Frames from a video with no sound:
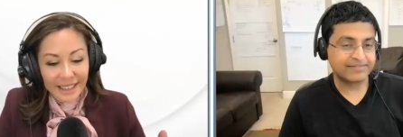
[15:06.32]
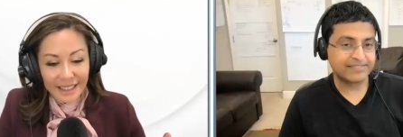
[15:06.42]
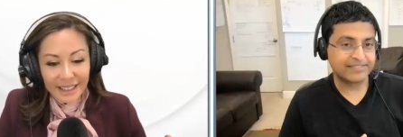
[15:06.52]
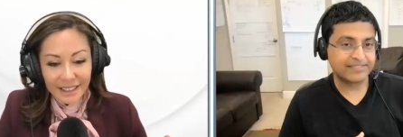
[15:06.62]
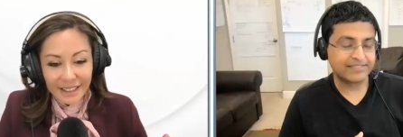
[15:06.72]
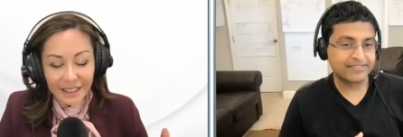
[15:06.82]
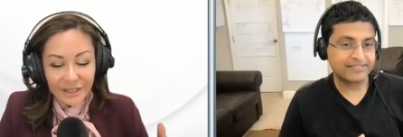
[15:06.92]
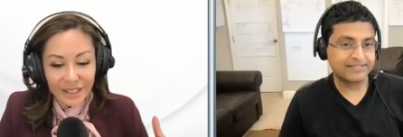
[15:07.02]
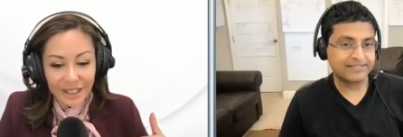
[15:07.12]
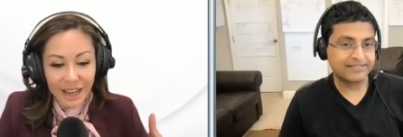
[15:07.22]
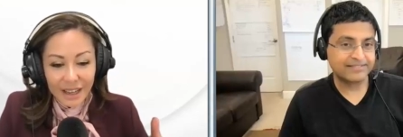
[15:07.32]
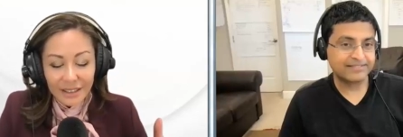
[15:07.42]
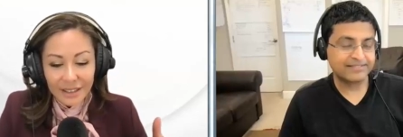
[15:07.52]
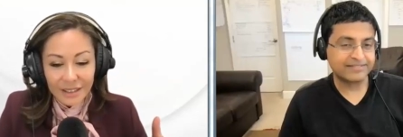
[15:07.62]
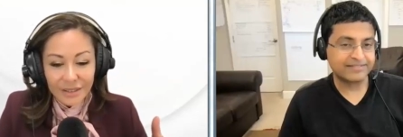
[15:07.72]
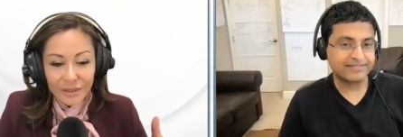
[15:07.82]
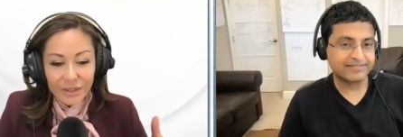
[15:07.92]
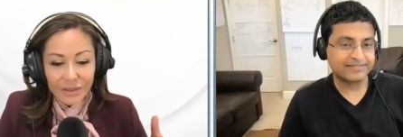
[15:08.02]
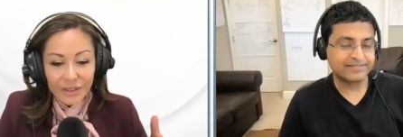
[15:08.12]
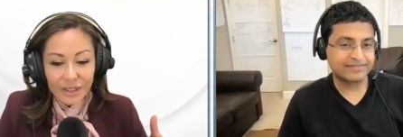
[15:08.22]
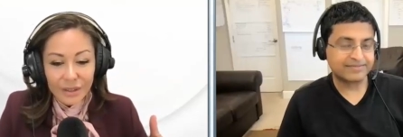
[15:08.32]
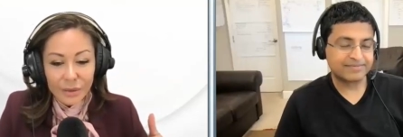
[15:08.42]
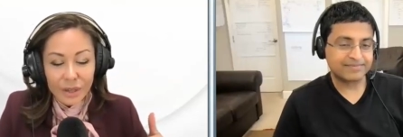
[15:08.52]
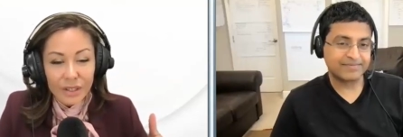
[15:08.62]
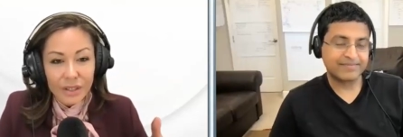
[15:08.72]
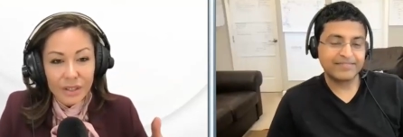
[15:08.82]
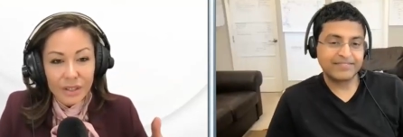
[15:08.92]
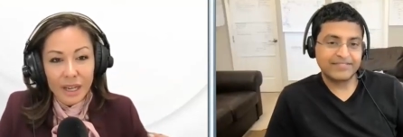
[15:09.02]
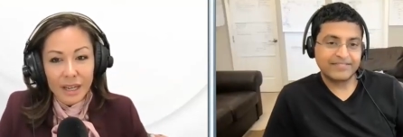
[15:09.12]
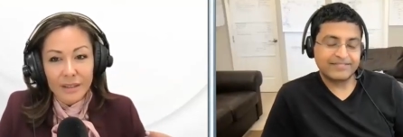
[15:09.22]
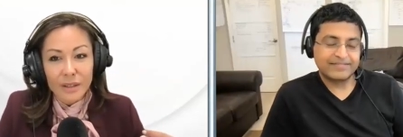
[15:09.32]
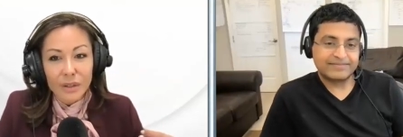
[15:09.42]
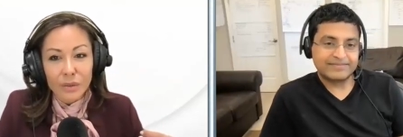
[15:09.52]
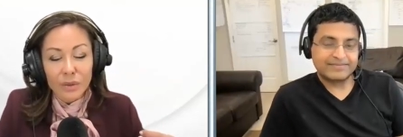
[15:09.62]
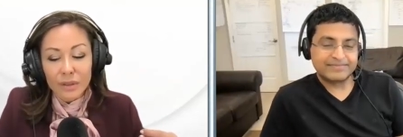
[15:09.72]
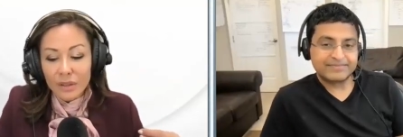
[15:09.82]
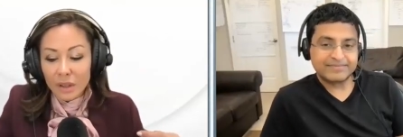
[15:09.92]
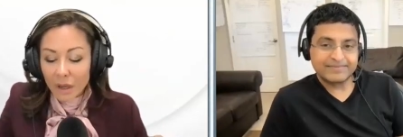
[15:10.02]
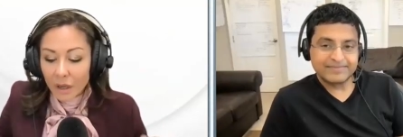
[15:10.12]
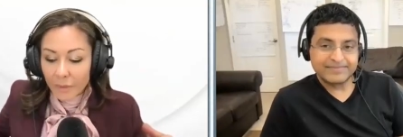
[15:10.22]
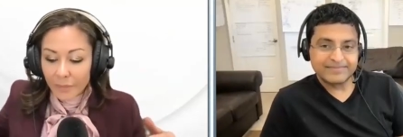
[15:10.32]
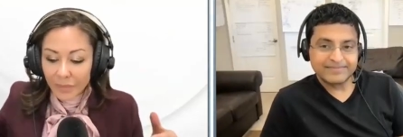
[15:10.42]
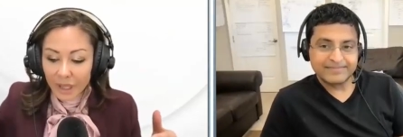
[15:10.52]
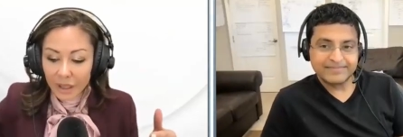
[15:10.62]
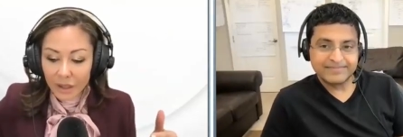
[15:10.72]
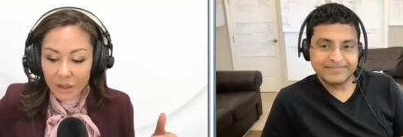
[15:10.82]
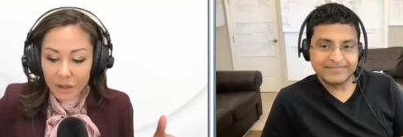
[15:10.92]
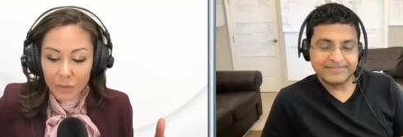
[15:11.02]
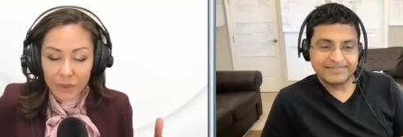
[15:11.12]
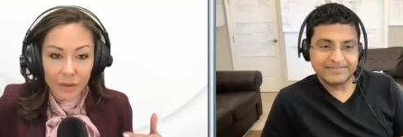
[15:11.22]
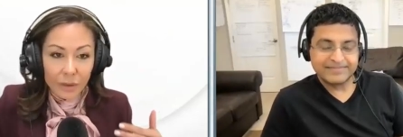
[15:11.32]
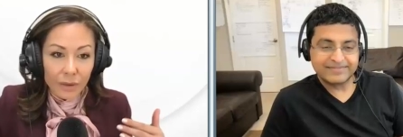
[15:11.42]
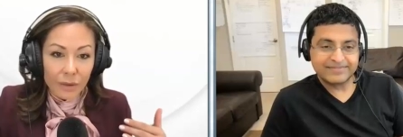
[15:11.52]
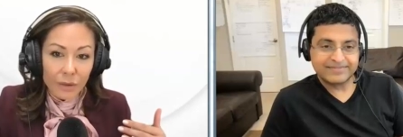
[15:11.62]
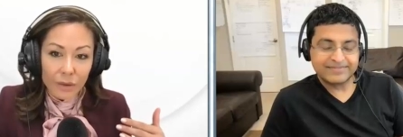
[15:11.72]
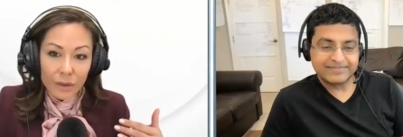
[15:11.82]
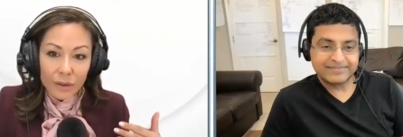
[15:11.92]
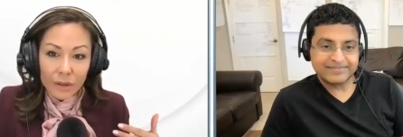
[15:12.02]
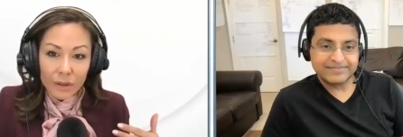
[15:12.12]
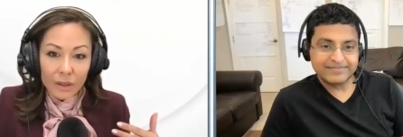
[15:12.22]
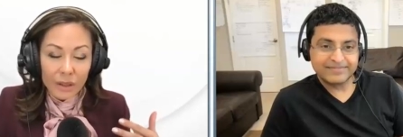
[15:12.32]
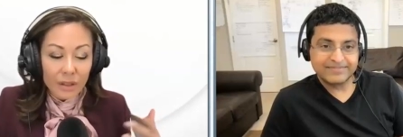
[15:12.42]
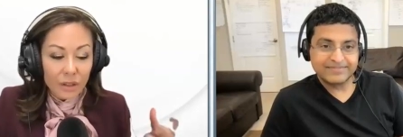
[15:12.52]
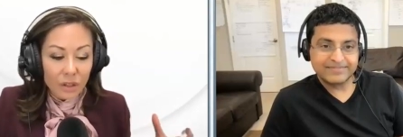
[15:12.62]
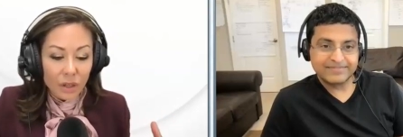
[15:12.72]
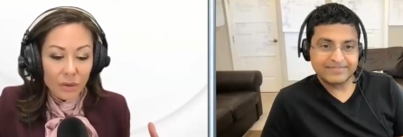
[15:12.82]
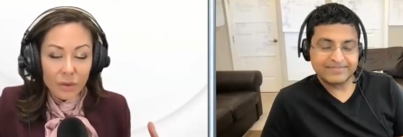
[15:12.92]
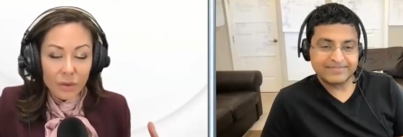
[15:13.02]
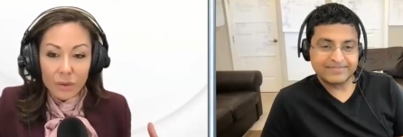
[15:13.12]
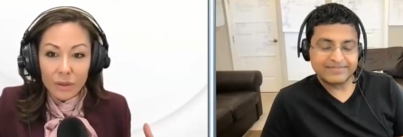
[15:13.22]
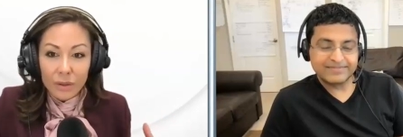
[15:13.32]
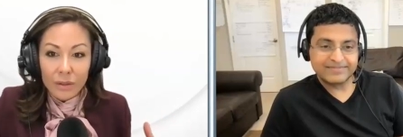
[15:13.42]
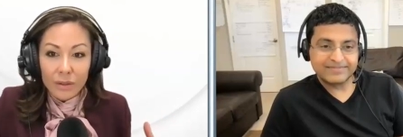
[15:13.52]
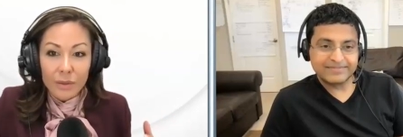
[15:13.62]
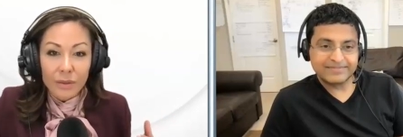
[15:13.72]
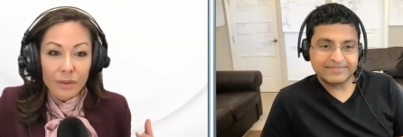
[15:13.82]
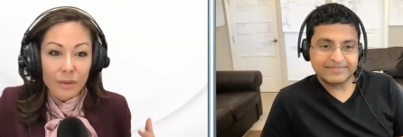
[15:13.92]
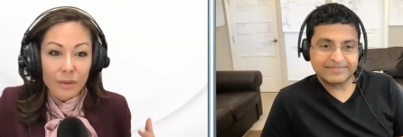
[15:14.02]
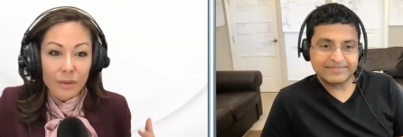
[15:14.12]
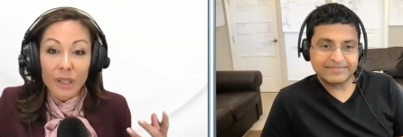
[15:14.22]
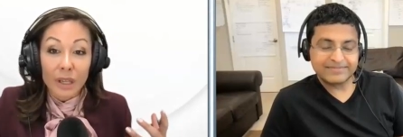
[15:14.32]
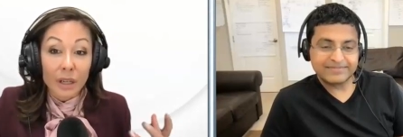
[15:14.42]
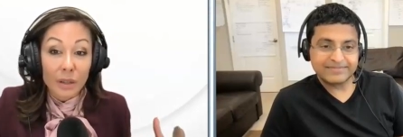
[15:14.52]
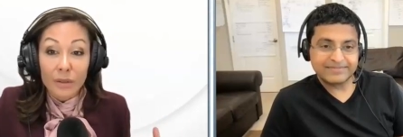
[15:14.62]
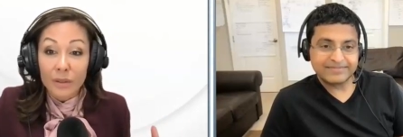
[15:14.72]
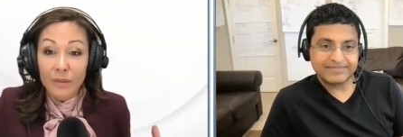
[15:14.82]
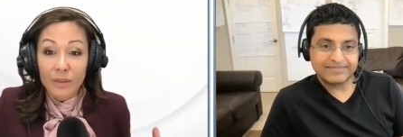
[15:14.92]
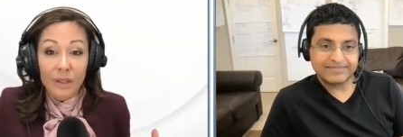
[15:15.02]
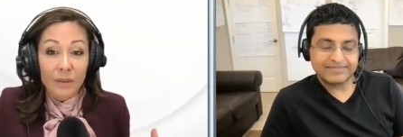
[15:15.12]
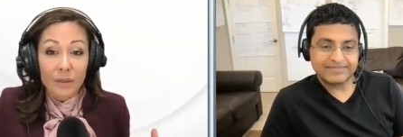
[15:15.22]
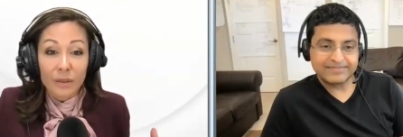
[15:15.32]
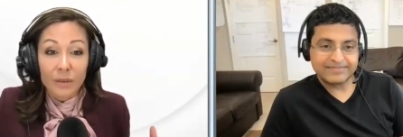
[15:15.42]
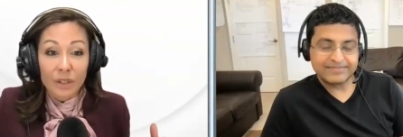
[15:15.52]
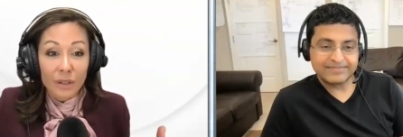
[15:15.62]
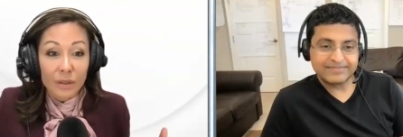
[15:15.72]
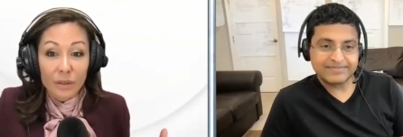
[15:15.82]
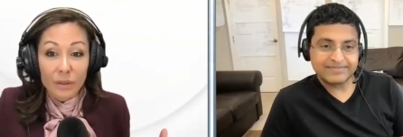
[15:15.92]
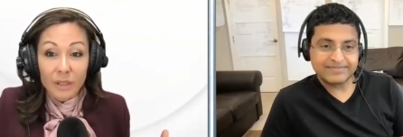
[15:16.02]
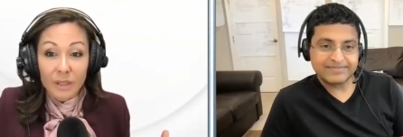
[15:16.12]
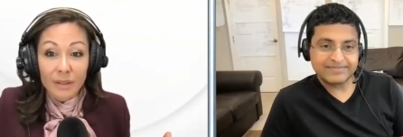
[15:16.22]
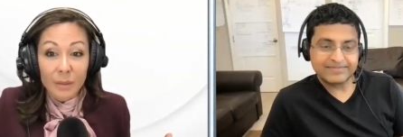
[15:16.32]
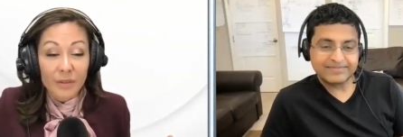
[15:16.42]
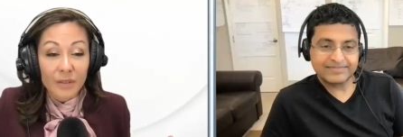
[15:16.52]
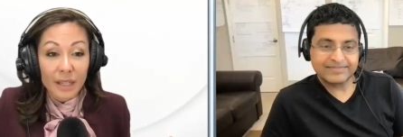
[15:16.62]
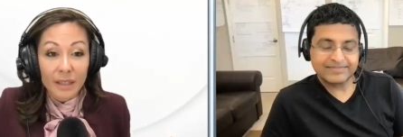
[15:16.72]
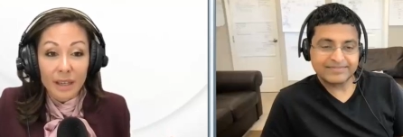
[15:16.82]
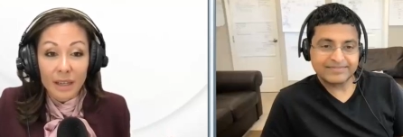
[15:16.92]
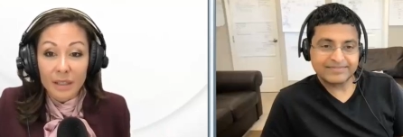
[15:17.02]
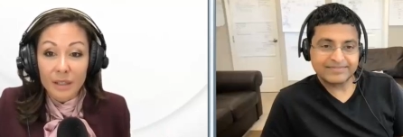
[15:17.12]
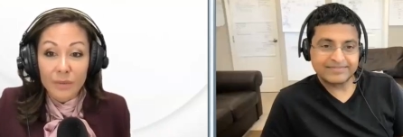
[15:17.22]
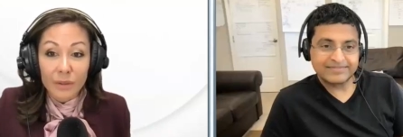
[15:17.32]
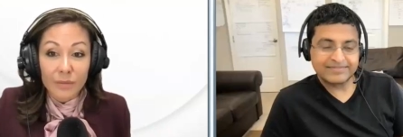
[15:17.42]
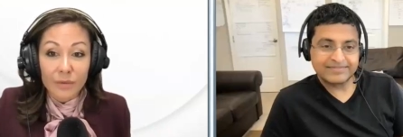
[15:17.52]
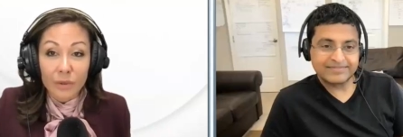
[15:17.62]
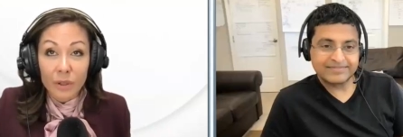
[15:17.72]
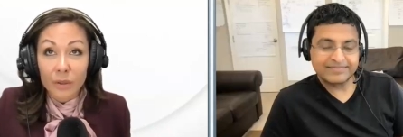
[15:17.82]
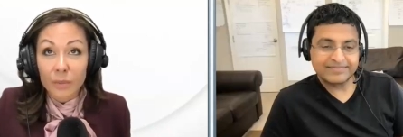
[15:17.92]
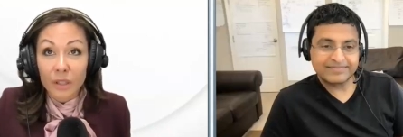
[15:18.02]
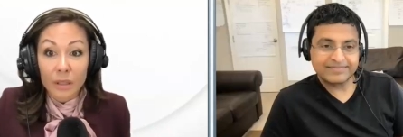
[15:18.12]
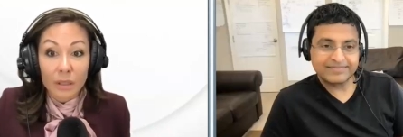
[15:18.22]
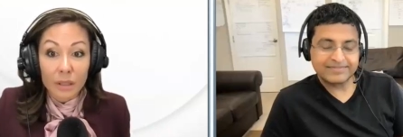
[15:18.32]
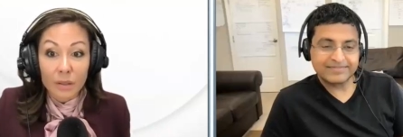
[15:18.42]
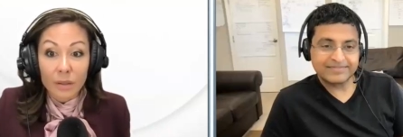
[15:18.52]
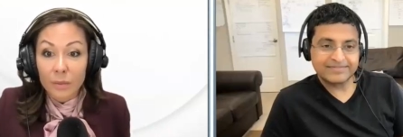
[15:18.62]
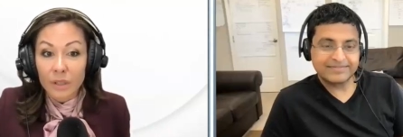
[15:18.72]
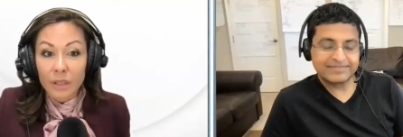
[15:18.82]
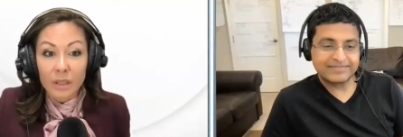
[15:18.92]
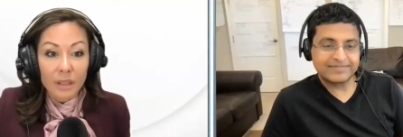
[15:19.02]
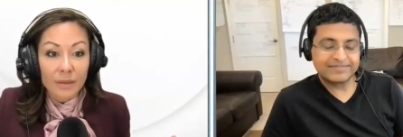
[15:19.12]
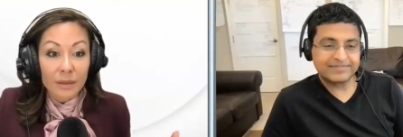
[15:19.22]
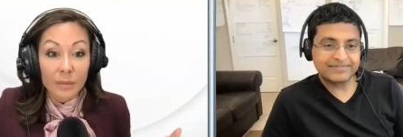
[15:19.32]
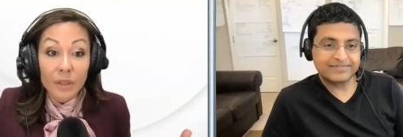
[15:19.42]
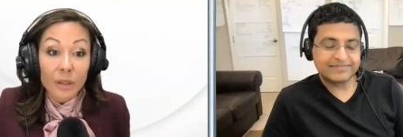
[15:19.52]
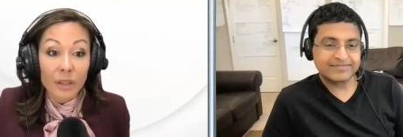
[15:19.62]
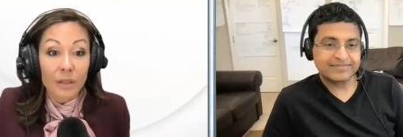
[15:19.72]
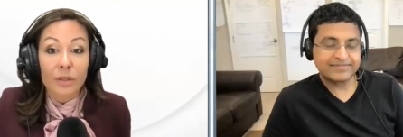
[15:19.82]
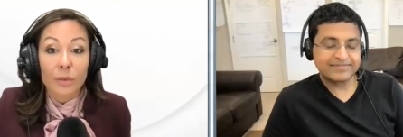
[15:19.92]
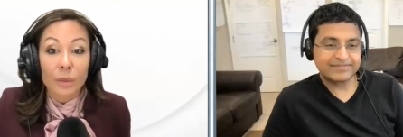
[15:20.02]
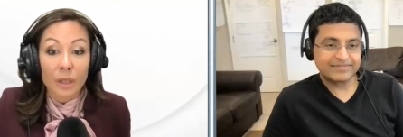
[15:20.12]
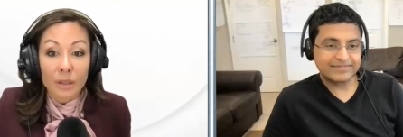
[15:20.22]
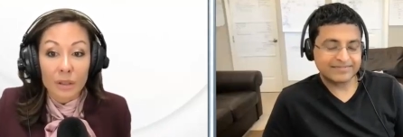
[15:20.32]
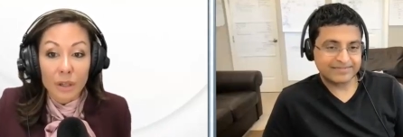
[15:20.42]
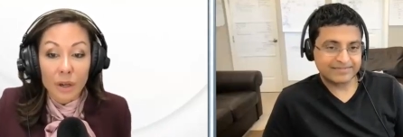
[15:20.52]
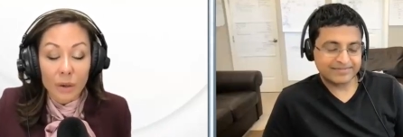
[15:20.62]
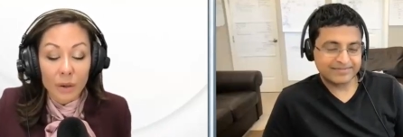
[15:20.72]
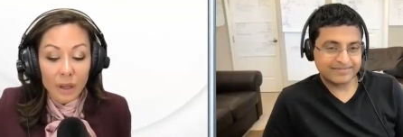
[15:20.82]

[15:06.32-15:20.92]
Speaker 1: it it was the catalyst for this question I want to ask you is you know, we in the show there's there have been hundreds of founders who've shared their stories. Some have had exits for 400 million, 600 million, even billionaires who've been on the show.